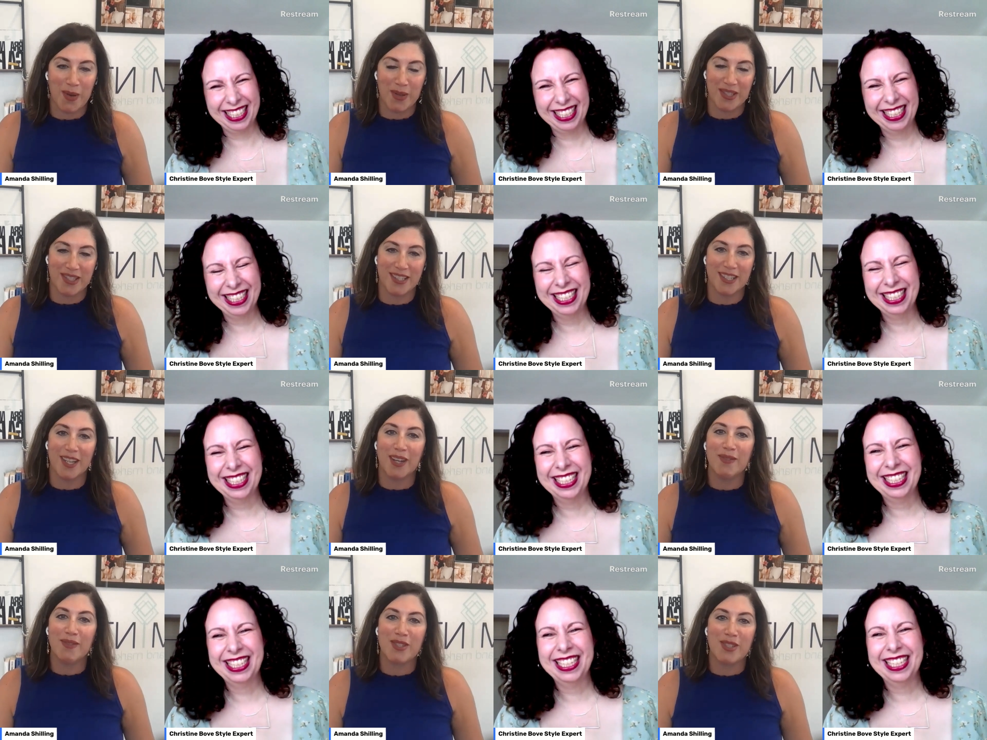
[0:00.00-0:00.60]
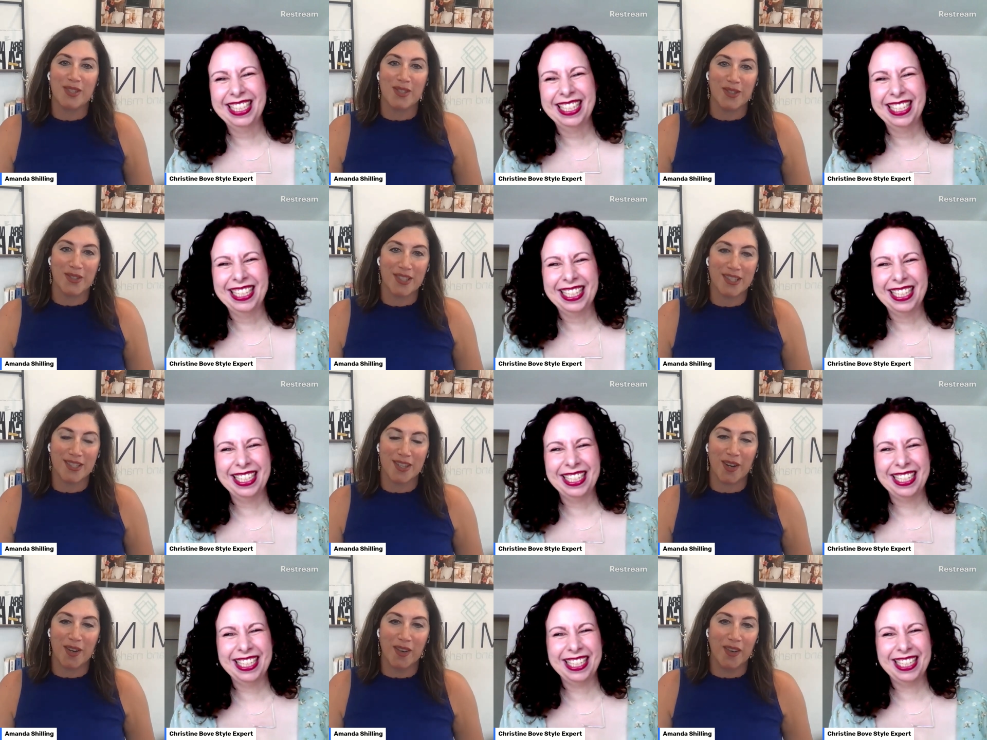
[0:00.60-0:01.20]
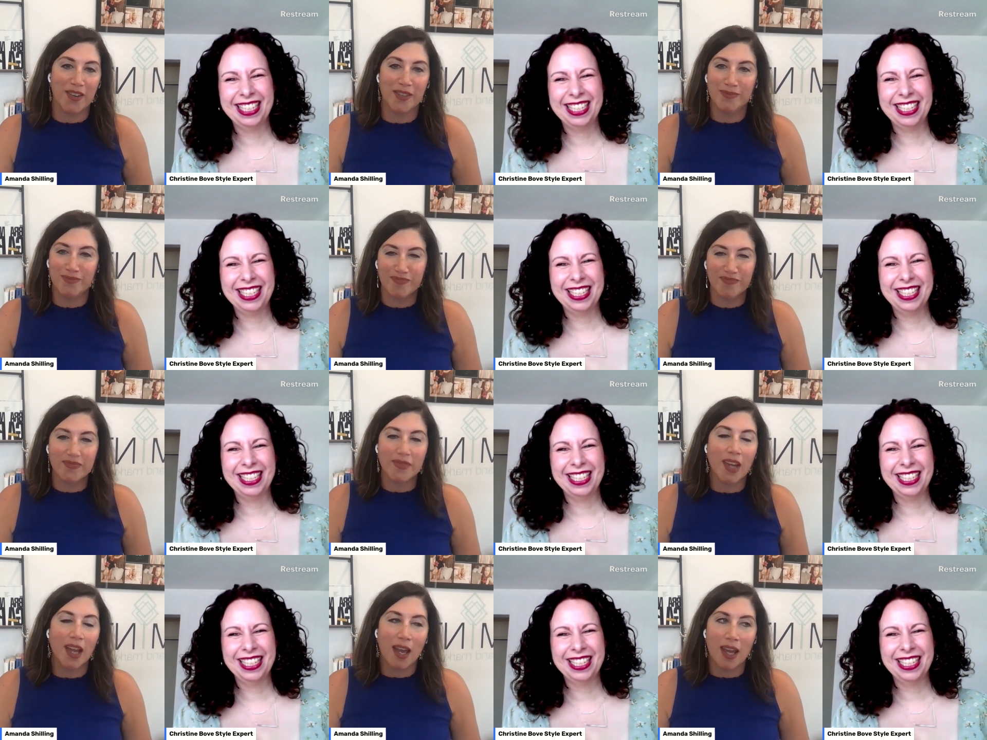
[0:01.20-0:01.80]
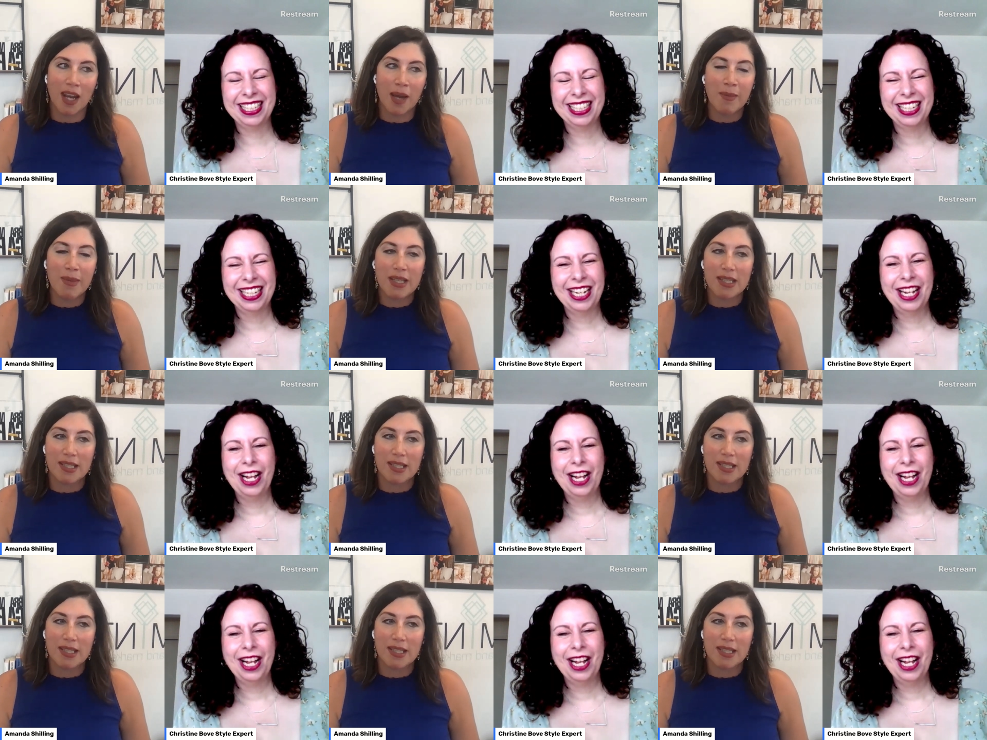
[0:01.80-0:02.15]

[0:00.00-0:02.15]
Speaker 1: posted up too. So, and I'm